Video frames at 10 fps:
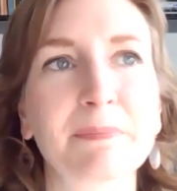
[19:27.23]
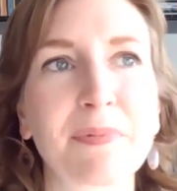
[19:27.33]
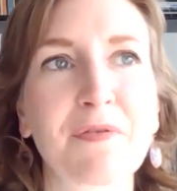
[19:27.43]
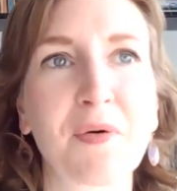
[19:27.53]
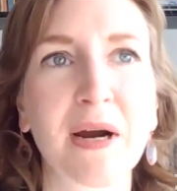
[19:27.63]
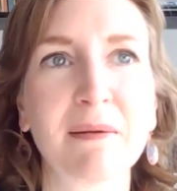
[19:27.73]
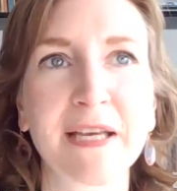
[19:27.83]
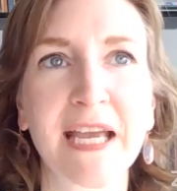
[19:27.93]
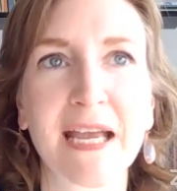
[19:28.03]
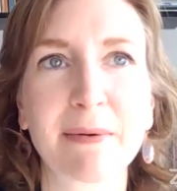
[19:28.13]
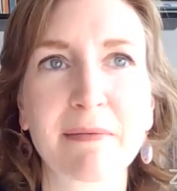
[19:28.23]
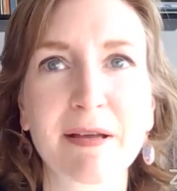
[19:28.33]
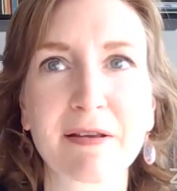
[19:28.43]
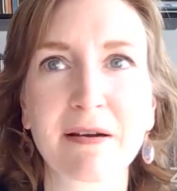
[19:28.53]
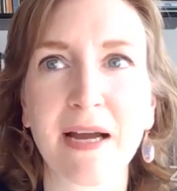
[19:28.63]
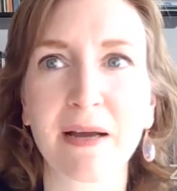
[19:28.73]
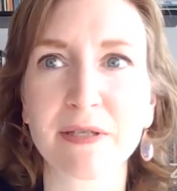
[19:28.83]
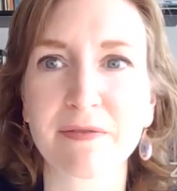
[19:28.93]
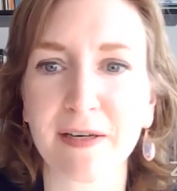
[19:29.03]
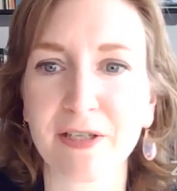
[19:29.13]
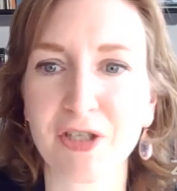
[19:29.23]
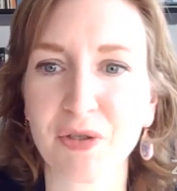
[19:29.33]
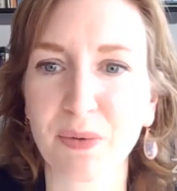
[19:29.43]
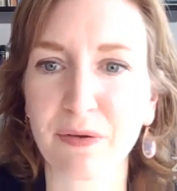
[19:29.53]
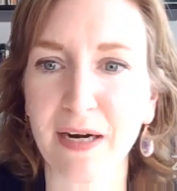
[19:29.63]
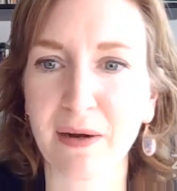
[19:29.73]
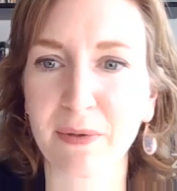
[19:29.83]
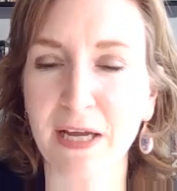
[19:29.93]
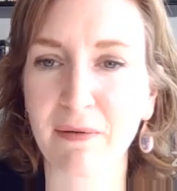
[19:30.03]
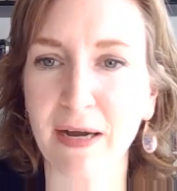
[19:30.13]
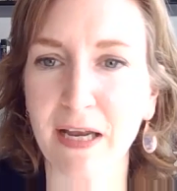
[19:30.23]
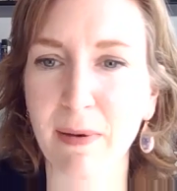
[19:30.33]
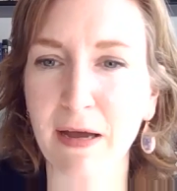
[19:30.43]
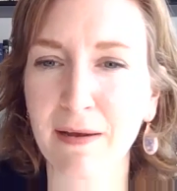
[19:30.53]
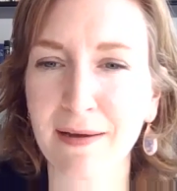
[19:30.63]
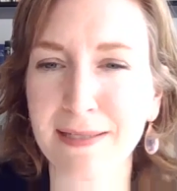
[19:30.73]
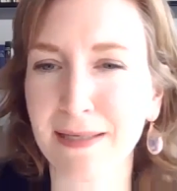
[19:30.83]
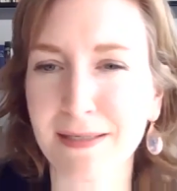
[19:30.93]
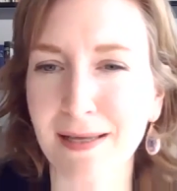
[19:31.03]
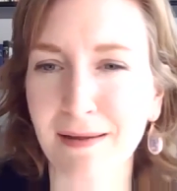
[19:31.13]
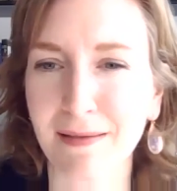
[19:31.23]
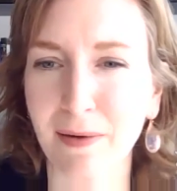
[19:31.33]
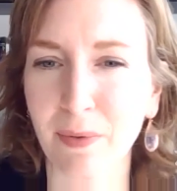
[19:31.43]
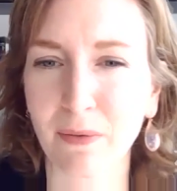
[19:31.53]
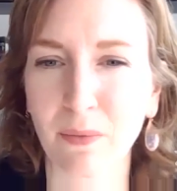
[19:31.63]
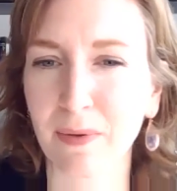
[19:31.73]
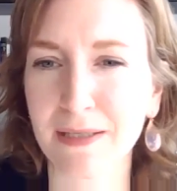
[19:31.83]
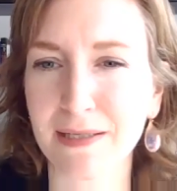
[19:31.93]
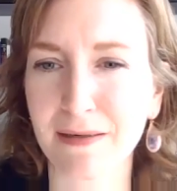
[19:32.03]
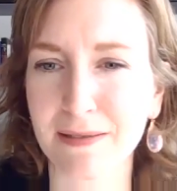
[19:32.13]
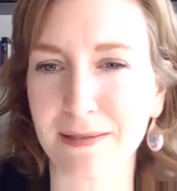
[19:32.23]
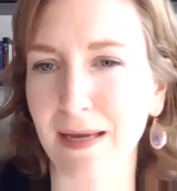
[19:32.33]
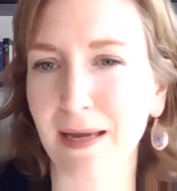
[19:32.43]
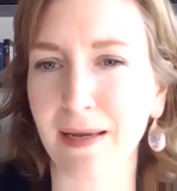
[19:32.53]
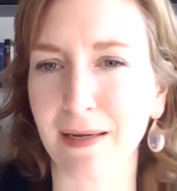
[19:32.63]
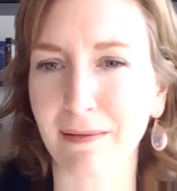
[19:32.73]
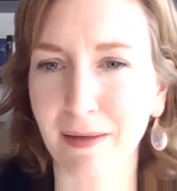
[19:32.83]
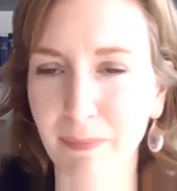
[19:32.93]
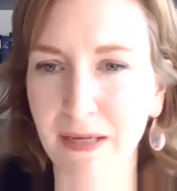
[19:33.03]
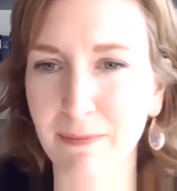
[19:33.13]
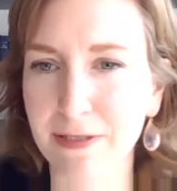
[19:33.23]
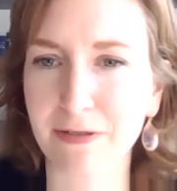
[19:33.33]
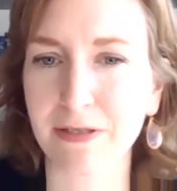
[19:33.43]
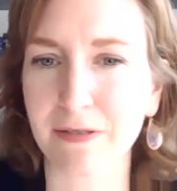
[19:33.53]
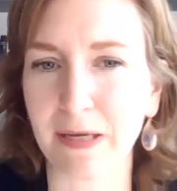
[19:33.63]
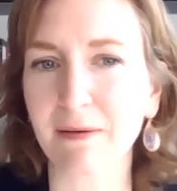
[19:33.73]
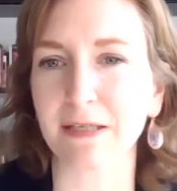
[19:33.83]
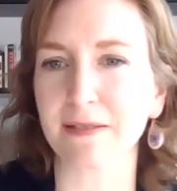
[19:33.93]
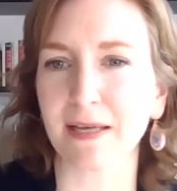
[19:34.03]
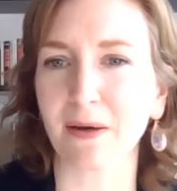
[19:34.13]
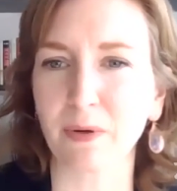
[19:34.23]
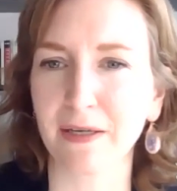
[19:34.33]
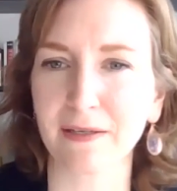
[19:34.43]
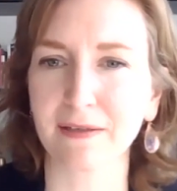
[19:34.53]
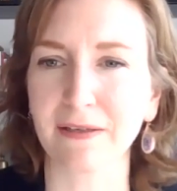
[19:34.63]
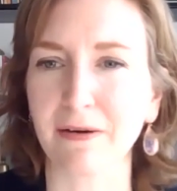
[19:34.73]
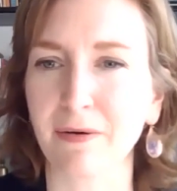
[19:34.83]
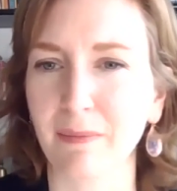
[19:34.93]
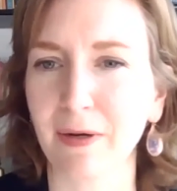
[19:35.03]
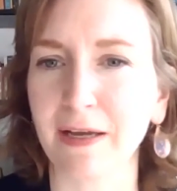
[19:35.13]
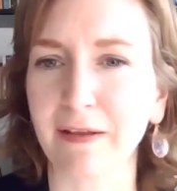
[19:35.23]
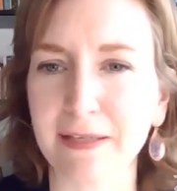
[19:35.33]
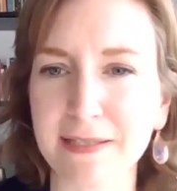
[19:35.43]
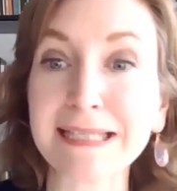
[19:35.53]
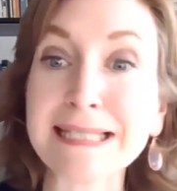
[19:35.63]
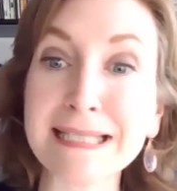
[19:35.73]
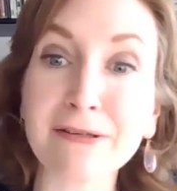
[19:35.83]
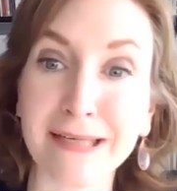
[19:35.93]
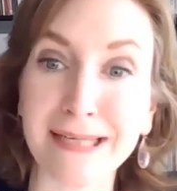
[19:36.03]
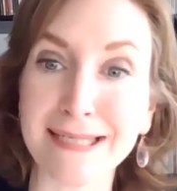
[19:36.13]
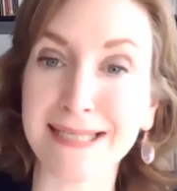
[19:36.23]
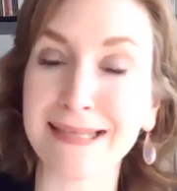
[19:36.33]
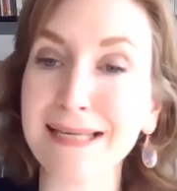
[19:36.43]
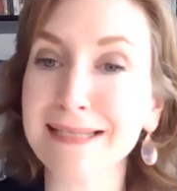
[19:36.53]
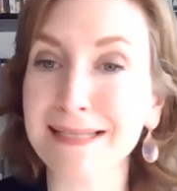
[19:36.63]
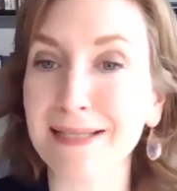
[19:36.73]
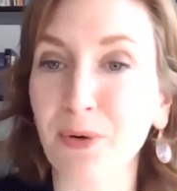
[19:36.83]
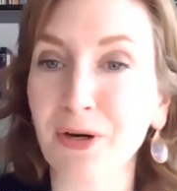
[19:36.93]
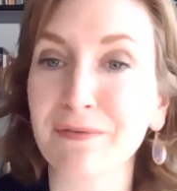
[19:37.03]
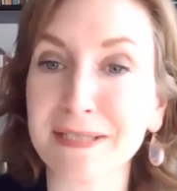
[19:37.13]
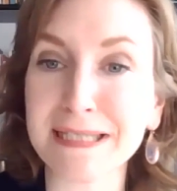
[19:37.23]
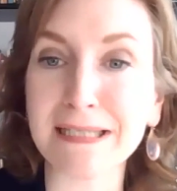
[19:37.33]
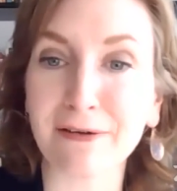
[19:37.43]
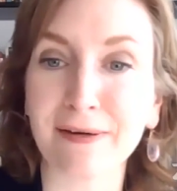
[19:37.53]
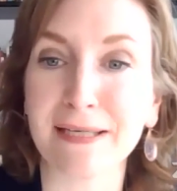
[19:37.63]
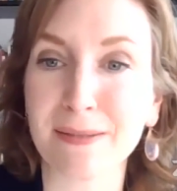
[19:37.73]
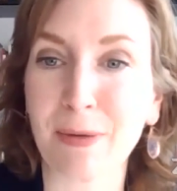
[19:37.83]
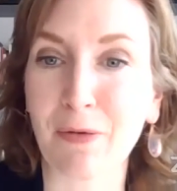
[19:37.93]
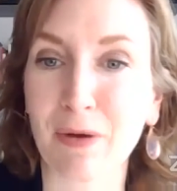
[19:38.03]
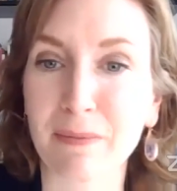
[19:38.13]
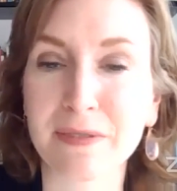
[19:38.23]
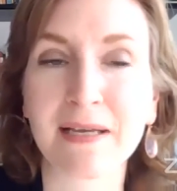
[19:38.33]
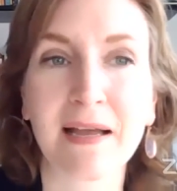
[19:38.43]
Before I became a mother, I was very sure that I would not write about it because I just thought like, what is there to say? Like babies are just babies. Like what, come on, that's not serious. Like that isn't the work of serious poems.